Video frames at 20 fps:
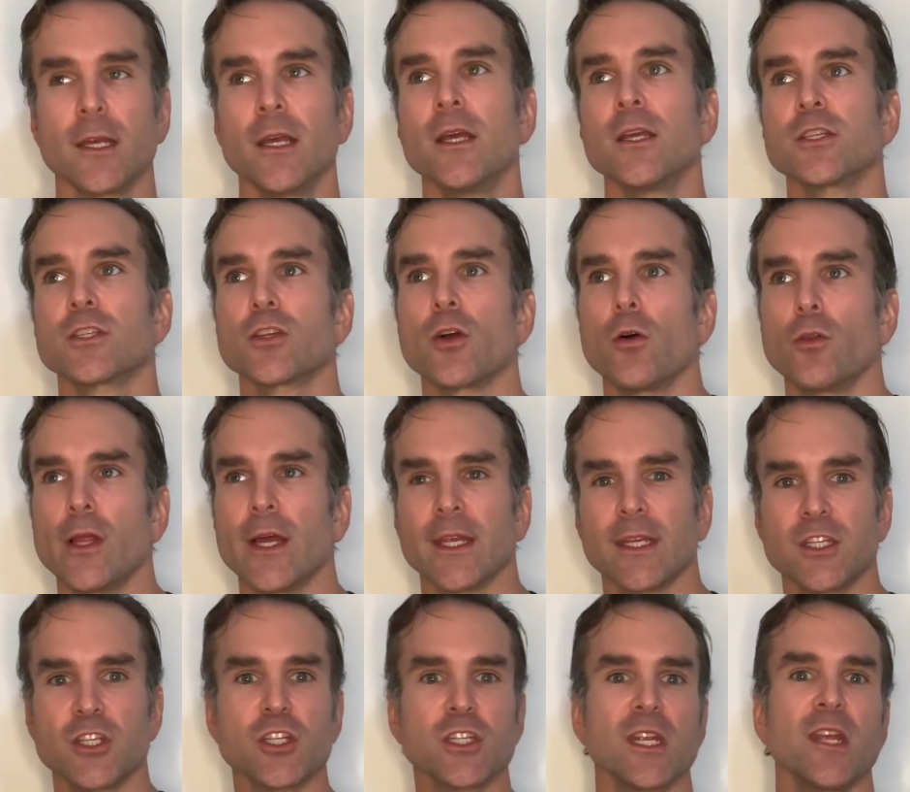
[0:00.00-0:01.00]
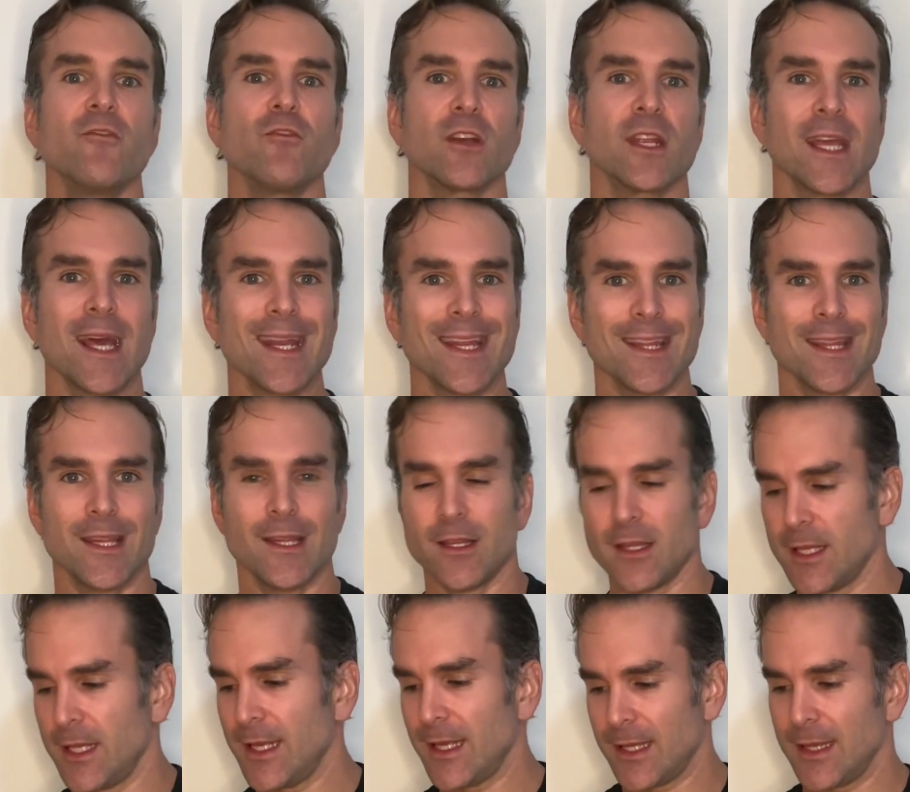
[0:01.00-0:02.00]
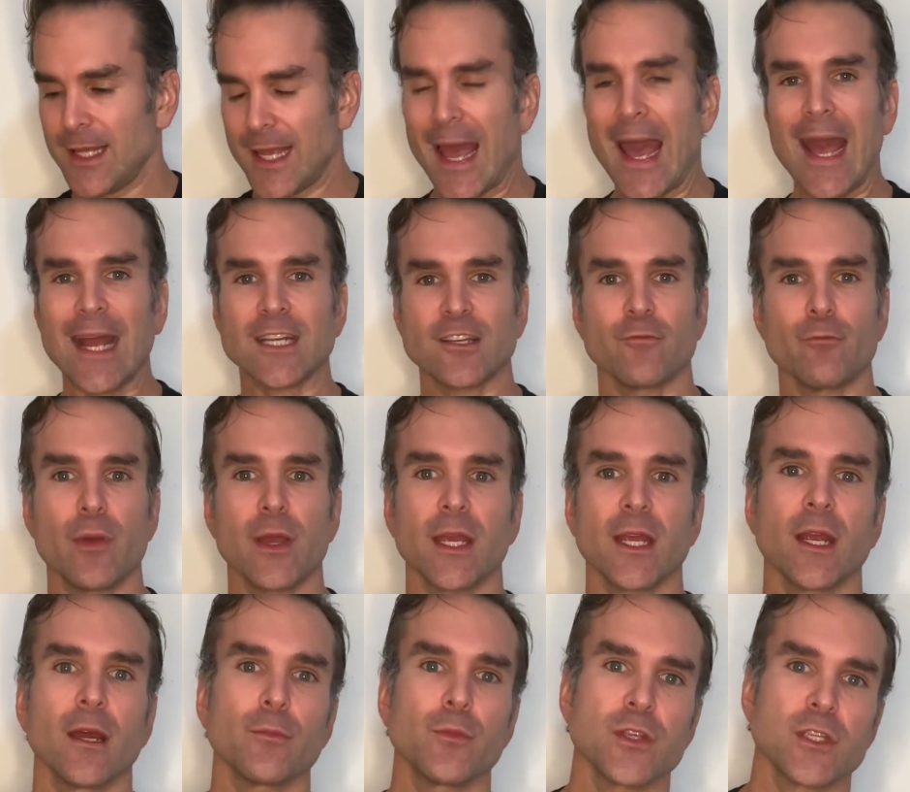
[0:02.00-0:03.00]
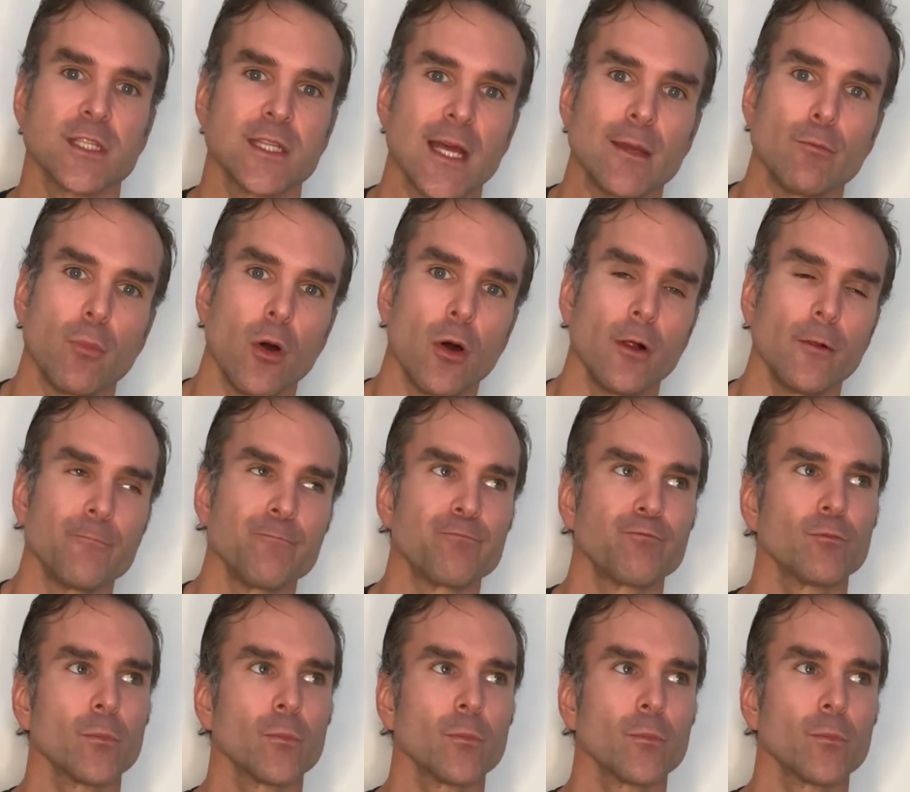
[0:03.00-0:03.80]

So just even getting the act of picking up this dead ball